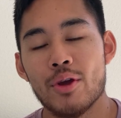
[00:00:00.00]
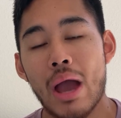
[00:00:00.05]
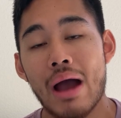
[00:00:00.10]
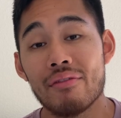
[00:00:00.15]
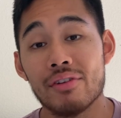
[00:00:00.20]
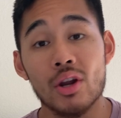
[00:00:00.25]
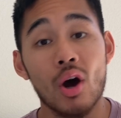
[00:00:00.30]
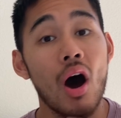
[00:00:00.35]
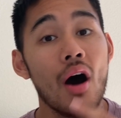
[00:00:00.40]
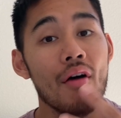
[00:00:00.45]
have
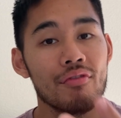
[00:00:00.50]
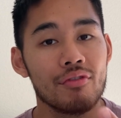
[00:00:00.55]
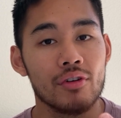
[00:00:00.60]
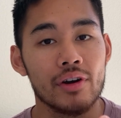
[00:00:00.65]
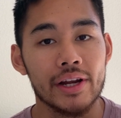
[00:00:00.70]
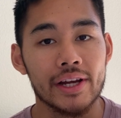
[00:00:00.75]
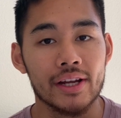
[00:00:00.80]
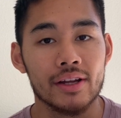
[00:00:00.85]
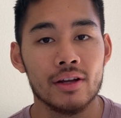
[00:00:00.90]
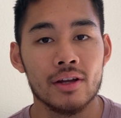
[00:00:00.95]
an
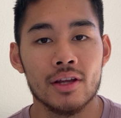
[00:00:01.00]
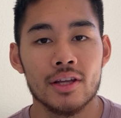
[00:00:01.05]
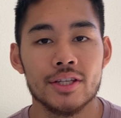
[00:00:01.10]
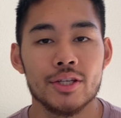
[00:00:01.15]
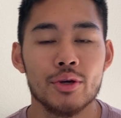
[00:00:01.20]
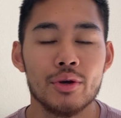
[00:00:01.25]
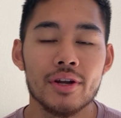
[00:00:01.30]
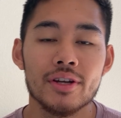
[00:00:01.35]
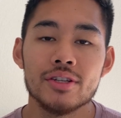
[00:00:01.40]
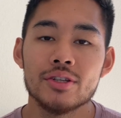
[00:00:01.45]
offering,
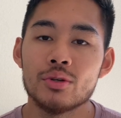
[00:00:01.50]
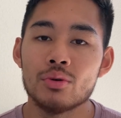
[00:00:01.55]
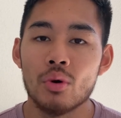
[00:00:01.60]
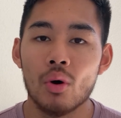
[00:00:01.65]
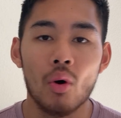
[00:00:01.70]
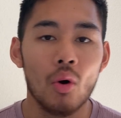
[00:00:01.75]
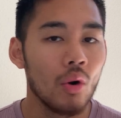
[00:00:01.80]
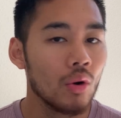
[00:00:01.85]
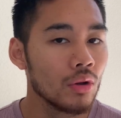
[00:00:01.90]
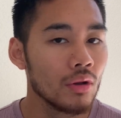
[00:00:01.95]
you can do
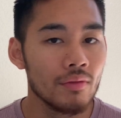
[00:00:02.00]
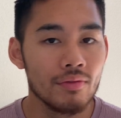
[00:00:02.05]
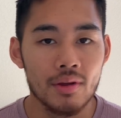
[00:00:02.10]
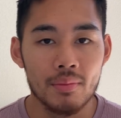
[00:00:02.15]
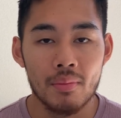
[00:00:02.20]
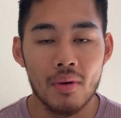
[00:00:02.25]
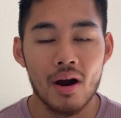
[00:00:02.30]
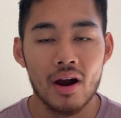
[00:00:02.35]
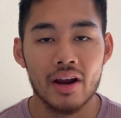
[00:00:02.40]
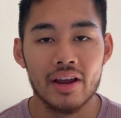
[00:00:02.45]
all of the
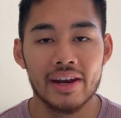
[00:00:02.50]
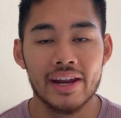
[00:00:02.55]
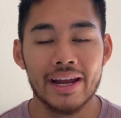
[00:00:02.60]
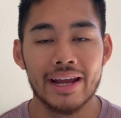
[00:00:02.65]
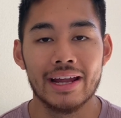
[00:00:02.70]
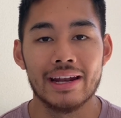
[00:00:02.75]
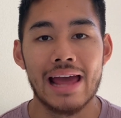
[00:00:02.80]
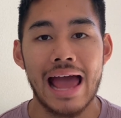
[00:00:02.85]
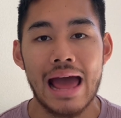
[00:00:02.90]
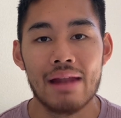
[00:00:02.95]
marketing
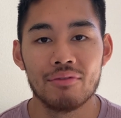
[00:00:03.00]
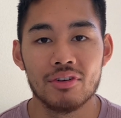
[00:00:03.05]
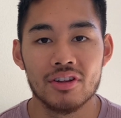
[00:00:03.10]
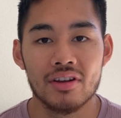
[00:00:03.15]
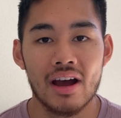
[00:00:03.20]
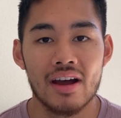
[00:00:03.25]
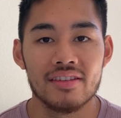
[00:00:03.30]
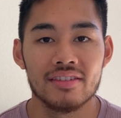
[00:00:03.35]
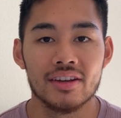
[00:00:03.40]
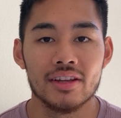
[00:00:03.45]
and
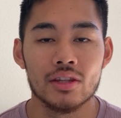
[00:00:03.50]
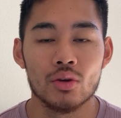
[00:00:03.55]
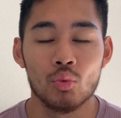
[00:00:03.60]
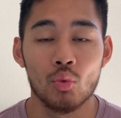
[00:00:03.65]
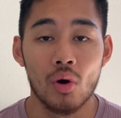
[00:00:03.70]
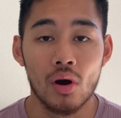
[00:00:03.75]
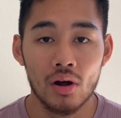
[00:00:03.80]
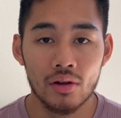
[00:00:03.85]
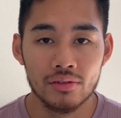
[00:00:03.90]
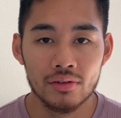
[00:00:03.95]
advertising in the
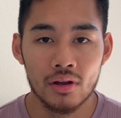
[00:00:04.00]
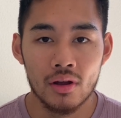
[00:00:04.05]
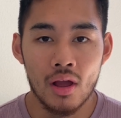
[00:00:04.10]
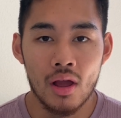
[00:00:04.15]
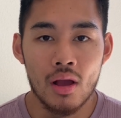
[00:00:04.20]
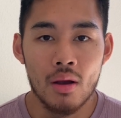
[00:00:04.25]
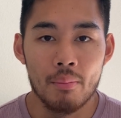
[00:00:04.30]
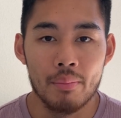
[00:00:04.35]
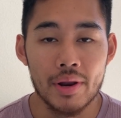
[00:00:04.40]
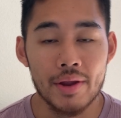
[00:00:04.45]
world,
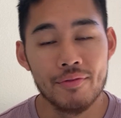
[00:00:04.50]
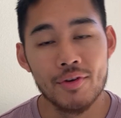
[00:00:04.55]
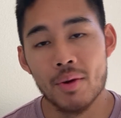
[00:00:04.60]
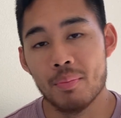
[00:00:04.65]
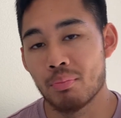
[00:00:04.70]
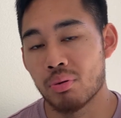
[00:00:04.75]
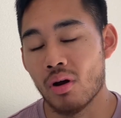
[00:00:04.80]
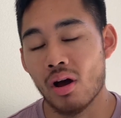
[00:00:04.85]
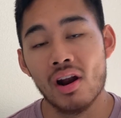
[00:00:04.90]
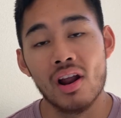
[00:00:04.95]
but if your
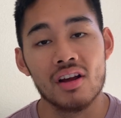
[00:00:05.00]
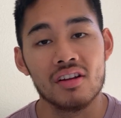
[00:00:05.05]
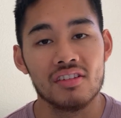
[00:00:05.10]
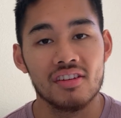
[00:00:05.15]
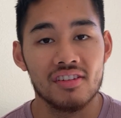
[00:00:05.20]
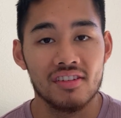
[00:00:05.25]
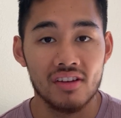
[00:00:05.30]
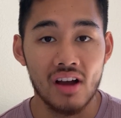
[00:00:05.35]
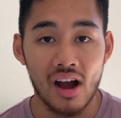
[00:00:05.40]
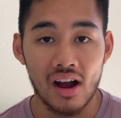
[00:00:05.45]
product
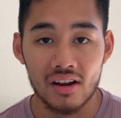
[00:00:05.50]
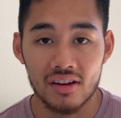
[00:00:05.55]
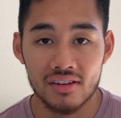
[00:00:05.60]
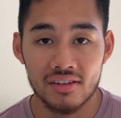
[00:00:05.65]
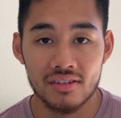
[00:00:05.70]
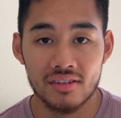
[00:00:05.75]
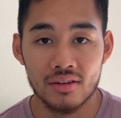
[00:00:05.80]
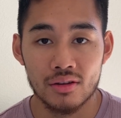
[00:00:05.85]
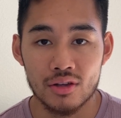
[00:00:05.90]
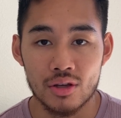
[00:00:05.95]

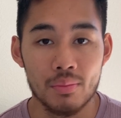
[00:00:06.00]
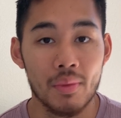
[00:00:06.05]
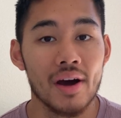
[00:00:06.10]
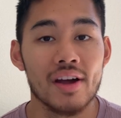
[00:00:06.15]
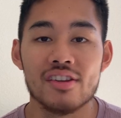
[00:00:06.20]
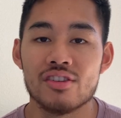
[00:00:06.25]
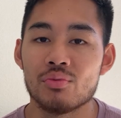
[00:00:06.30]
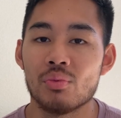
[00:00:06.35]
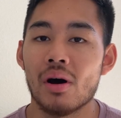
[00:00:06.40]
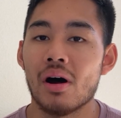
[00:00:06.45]
sucks, you might
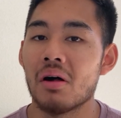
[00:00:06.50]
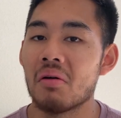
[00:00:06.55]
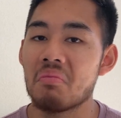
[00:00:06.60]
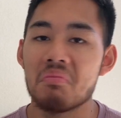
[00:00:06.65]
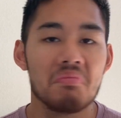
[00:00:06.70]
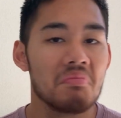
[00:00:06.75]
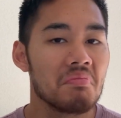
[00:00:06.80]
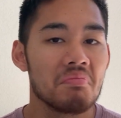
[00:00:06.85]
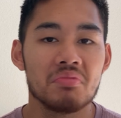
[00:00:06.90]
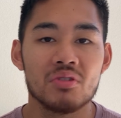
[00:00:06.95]
as
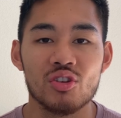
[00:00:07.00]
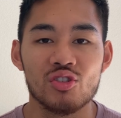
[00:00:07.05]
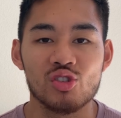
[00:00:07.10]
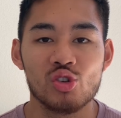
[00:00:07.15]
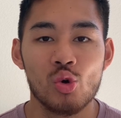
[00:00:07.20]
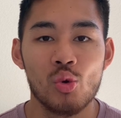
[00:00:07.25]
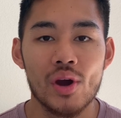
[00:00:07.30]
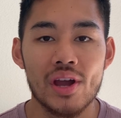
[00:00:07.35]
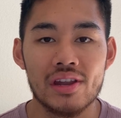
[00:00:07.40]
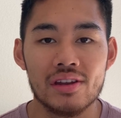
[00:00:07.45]
well just
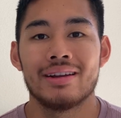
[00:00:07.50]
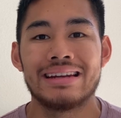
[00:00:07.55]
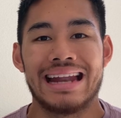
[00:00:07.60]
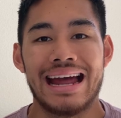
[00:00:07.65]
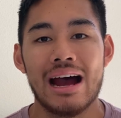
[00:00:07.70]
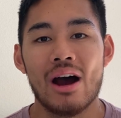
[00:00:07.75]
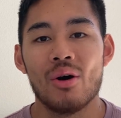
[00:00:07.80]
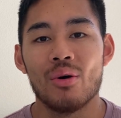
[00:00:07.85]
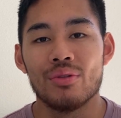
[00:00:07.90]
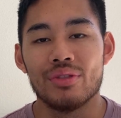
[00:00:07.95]
quit.
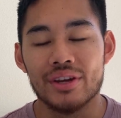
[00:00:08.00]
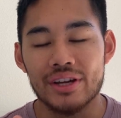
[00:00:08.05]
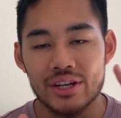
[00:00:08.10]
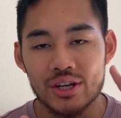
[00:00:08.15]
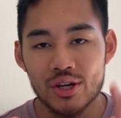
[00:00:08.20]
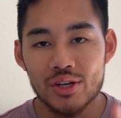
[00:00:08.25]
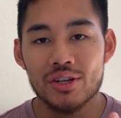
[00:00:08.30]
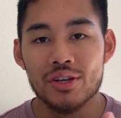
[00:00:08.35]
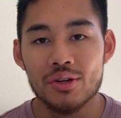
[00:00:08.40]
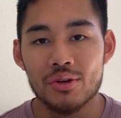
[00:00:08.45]
Now, the
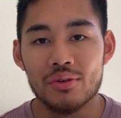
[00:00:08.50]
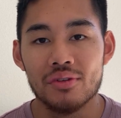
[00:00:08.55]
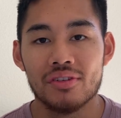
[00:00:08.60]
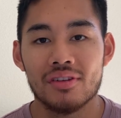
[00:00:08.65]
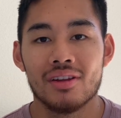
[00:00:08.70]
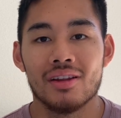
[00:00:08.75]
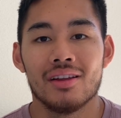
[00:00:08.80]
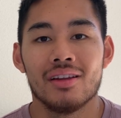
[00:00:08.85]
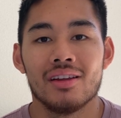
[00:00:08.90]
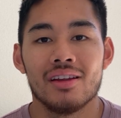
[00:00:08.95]
good
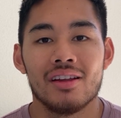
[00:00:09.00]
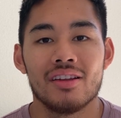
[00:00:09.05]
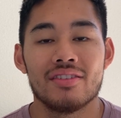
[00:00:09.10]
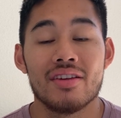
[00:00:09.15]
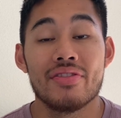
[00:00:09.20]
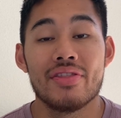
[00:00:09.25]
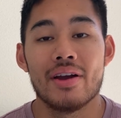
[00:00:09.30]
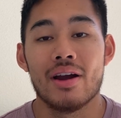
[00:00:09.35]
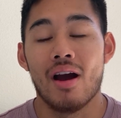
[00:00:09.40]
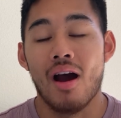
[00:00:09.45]
news is
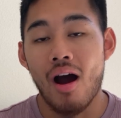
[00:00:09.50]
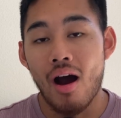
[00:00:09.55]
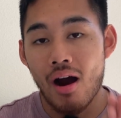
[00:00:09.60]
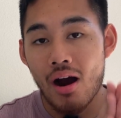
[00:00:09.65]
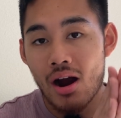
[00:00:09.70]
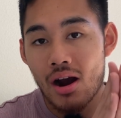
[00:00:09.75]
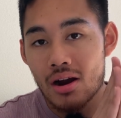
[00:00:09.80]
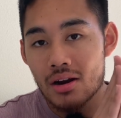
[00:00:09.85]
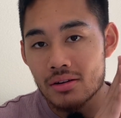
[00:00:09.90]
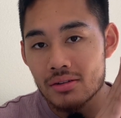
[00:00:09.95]
that there
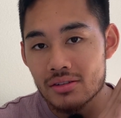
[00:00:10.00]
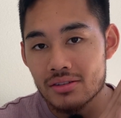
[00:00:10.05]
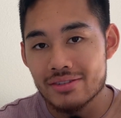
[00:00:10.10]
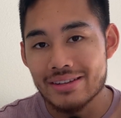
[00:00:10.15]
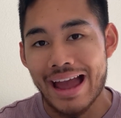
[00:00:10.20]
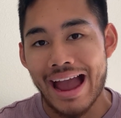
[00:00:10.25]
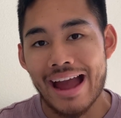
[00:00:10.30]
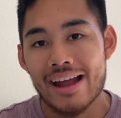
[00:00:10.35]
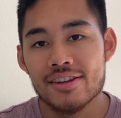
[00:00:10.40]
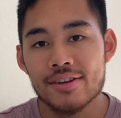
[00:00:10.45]
are
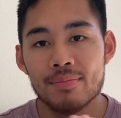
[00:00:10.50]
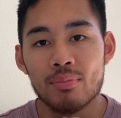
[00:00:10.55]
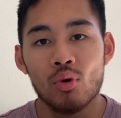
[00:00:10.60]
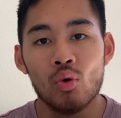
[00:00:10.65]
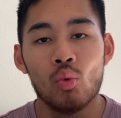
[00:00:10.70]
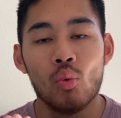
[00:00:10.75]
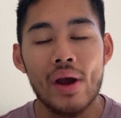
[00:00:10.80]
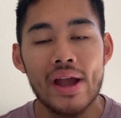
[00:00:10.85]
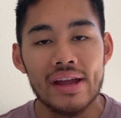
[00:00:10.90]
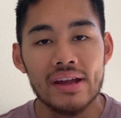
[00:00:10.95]
tangible
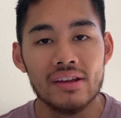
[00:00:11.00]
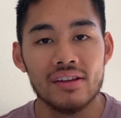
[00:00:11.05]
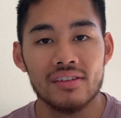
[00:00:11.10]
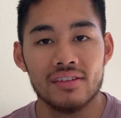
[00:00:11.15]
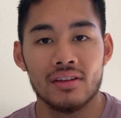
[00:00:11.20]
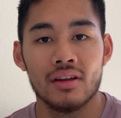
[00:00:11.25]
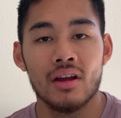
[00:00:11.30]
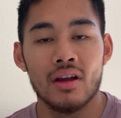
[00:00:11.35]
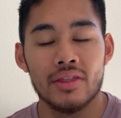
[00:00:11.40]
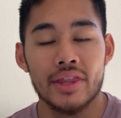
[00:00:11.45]

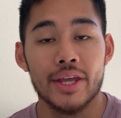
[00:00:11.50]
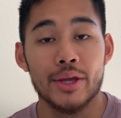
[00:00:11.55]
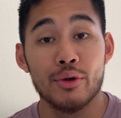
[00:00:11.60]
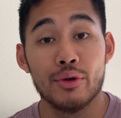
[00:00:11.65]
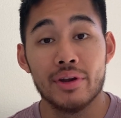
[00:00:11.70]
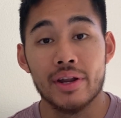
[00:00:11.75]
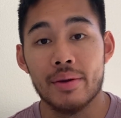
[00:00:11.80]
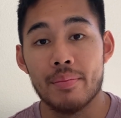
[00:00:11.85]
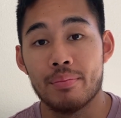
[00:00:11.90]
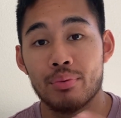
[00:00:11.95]
ways that you
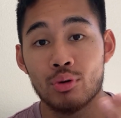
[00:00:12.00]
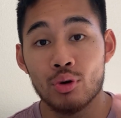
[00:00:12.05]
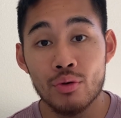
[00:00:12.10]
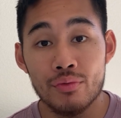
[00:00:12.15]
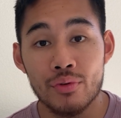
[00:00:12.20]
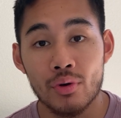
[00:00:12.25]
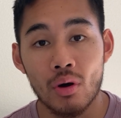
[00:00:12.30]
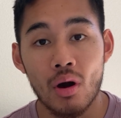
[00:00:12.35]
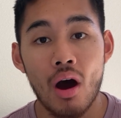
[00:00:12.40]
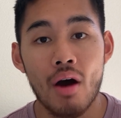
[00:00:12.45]
can improve
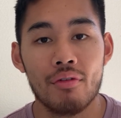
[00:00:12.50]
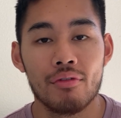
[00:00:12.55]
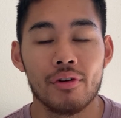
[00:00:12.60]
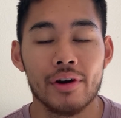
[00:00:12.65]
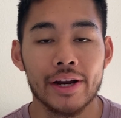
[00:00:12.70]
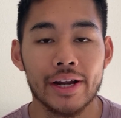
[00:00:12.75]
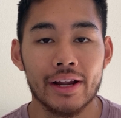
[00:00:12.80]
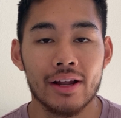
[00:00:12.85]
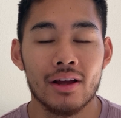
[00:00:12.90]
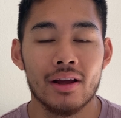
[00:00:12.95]
your
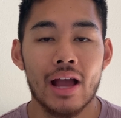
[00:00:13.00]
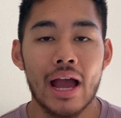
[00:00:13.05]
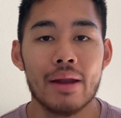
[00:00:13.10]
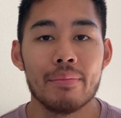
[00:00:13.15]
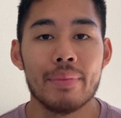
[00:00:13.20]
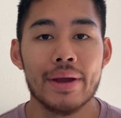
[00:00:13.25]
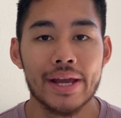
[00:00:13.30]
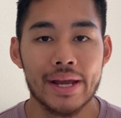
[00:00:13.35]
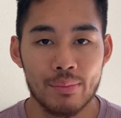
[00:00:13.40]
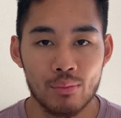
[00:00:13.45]
offering and
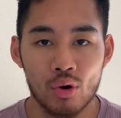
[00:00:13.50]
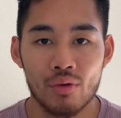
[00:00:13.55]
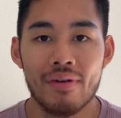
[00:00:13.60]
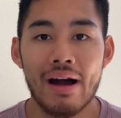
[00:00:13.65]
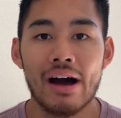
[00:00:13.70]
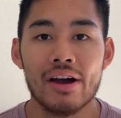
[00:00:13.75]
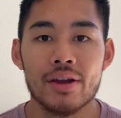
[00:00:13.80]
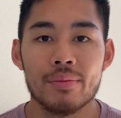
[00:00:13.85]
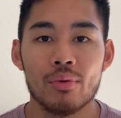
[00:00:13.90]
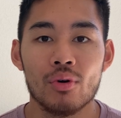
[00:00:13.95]
make it more
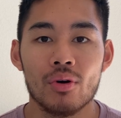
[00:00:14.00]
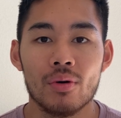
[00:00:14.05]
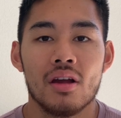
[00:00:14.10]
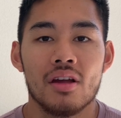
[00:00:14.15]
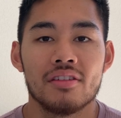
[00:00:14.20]
valuable.